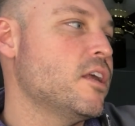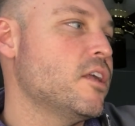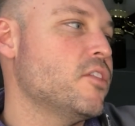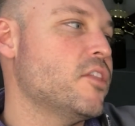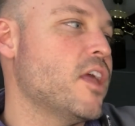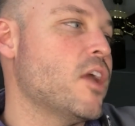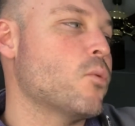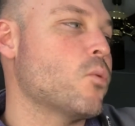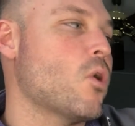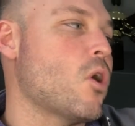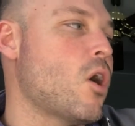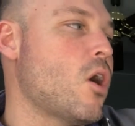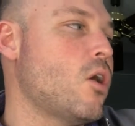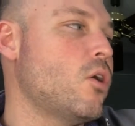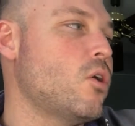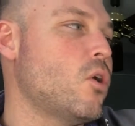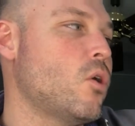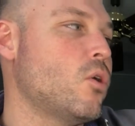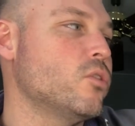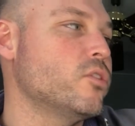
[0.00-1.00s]
They were
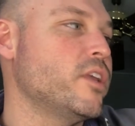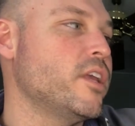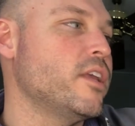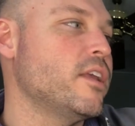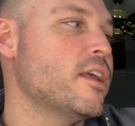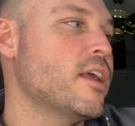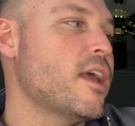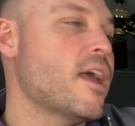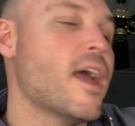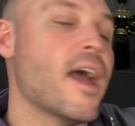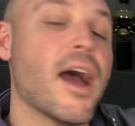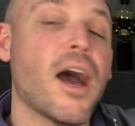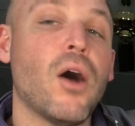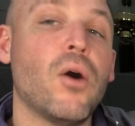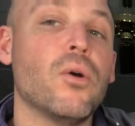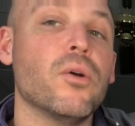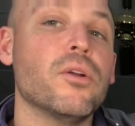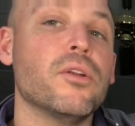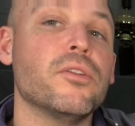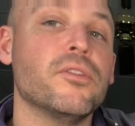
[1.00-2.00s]
all holding
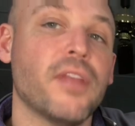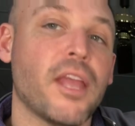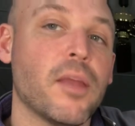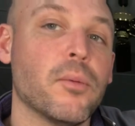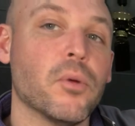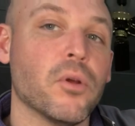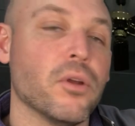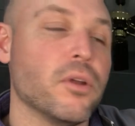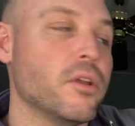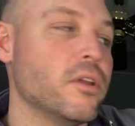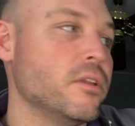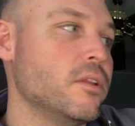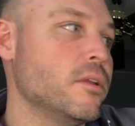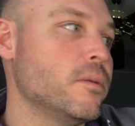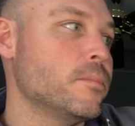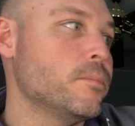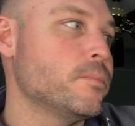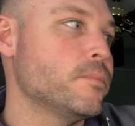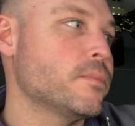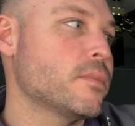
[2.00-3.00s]
Our Neighborhood,
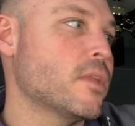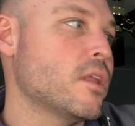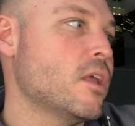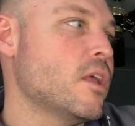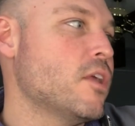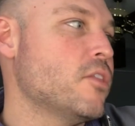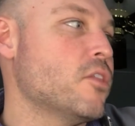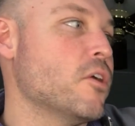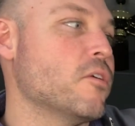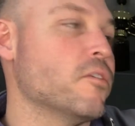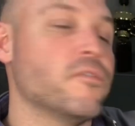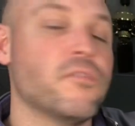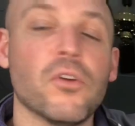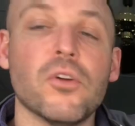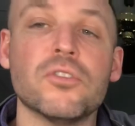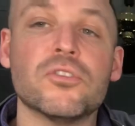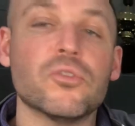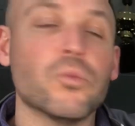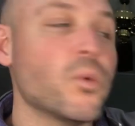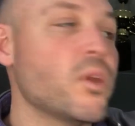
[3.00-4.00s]
their
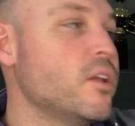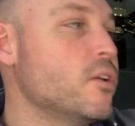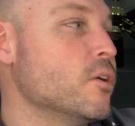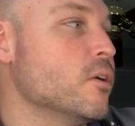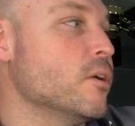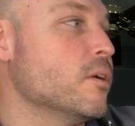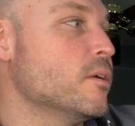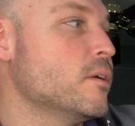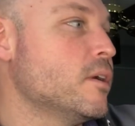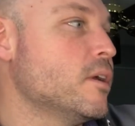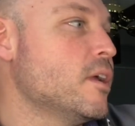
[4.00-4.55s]
first reader.